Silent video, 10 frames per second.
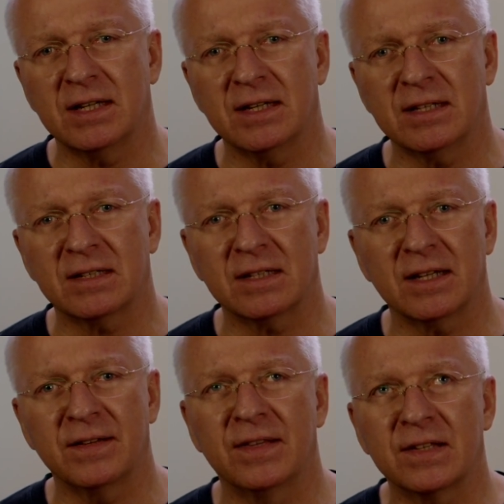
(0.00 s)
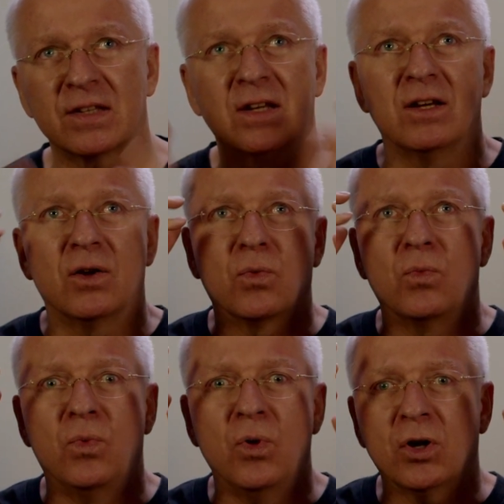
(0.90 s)
is in this
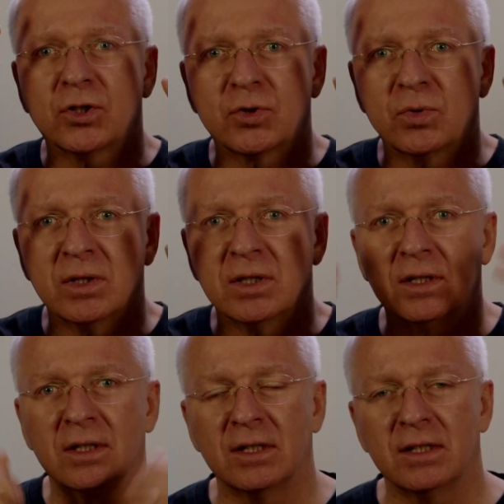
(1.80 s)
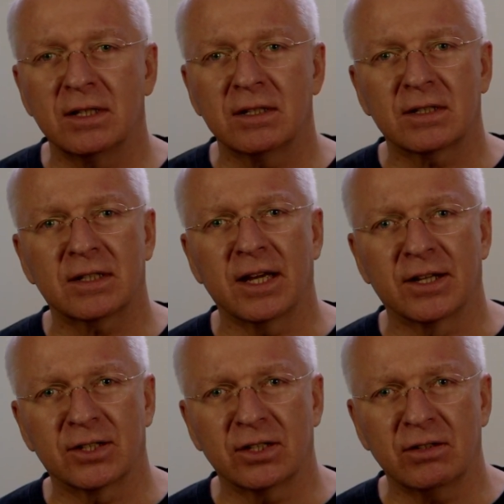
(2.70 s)
virtual
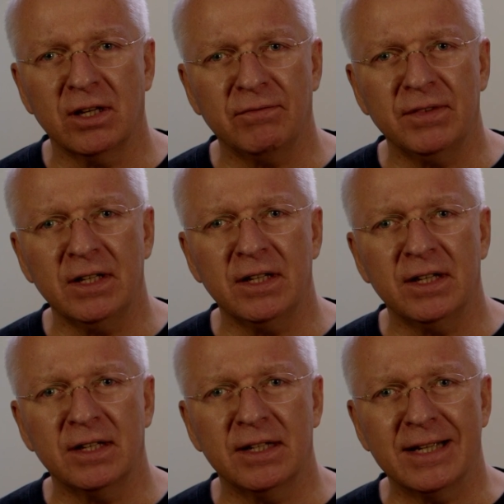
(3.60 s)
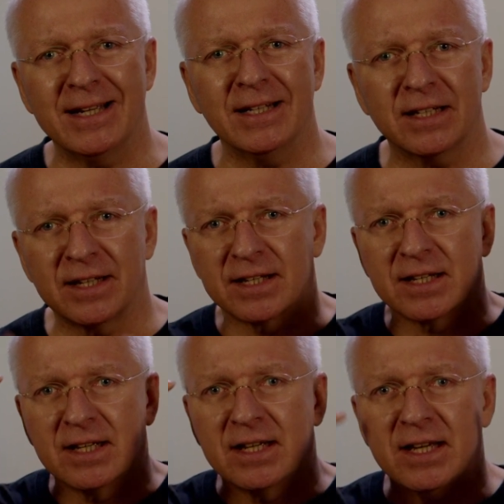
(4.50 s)
stage. You have nearly an internet
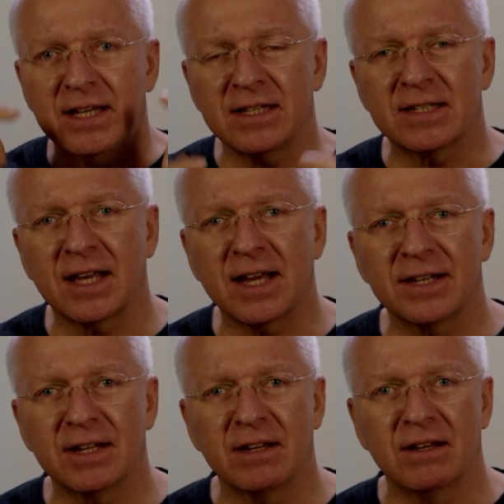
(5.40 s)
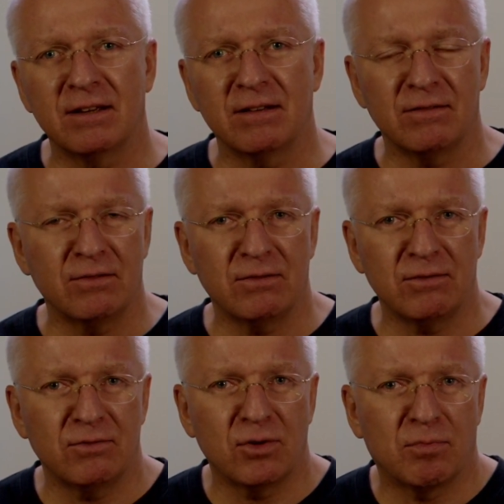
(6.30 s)
inside
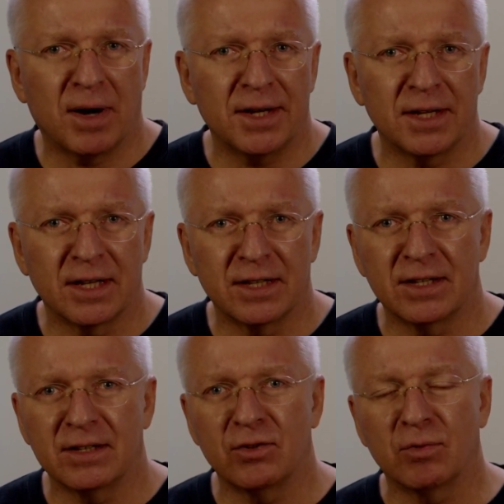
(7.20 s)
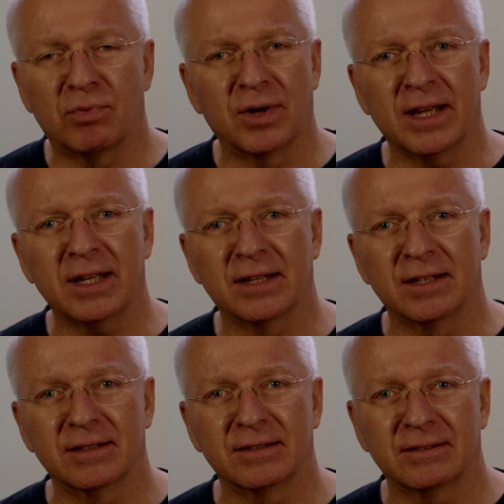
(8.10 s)
your body, in your brain,
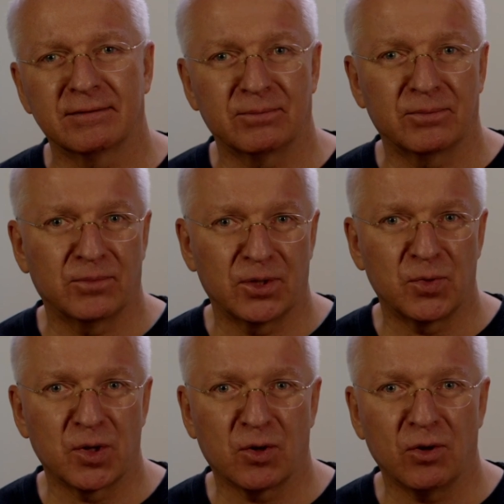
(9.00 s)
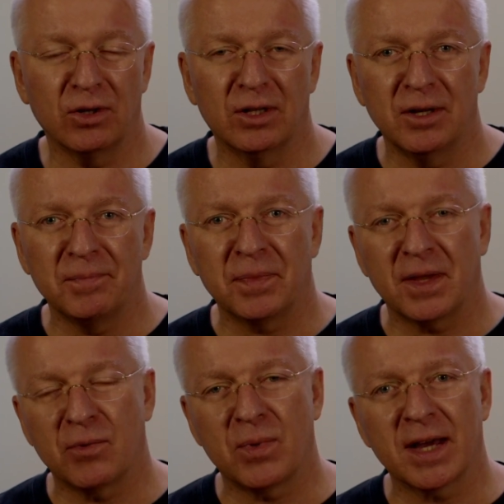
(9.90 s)
which we call
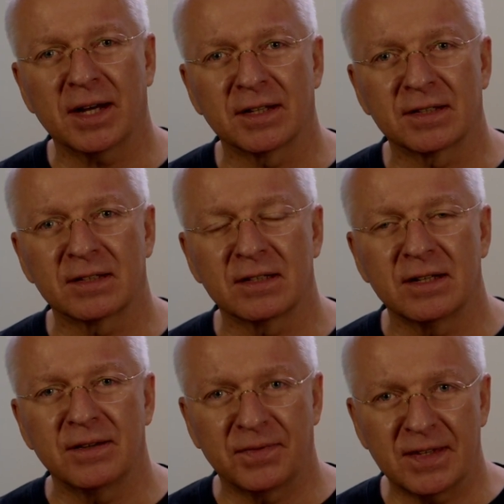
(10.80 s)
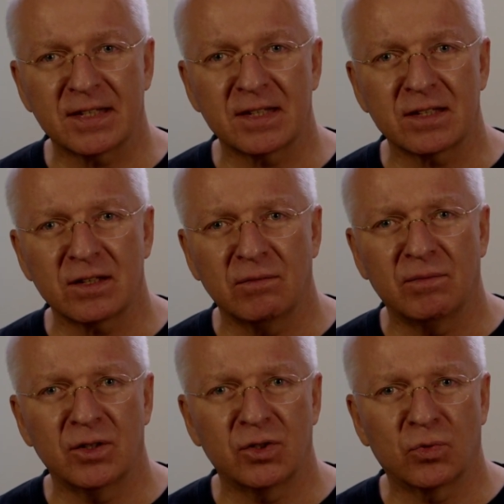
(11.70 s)
awareness. This is
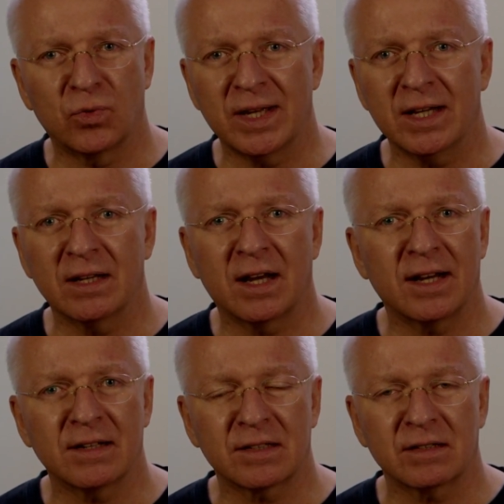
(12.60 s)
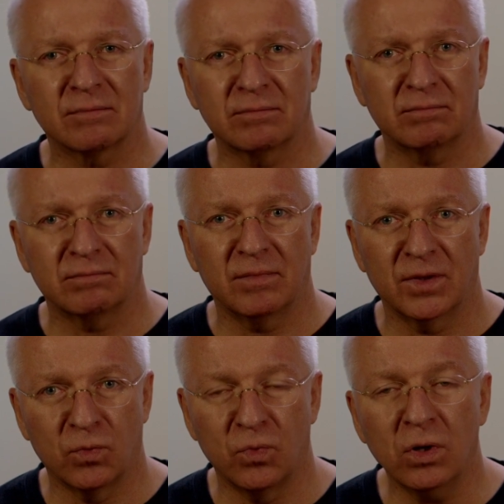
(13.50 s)
where you realize
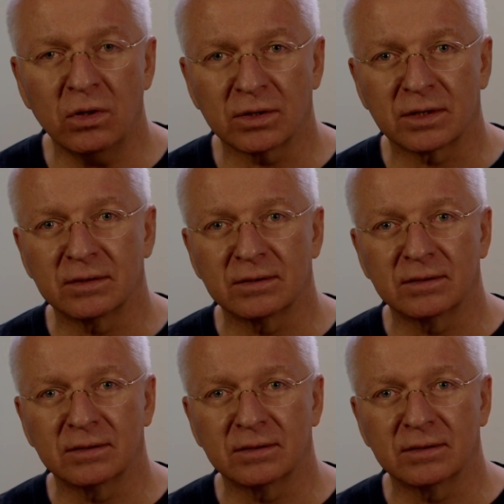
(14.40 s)
the world.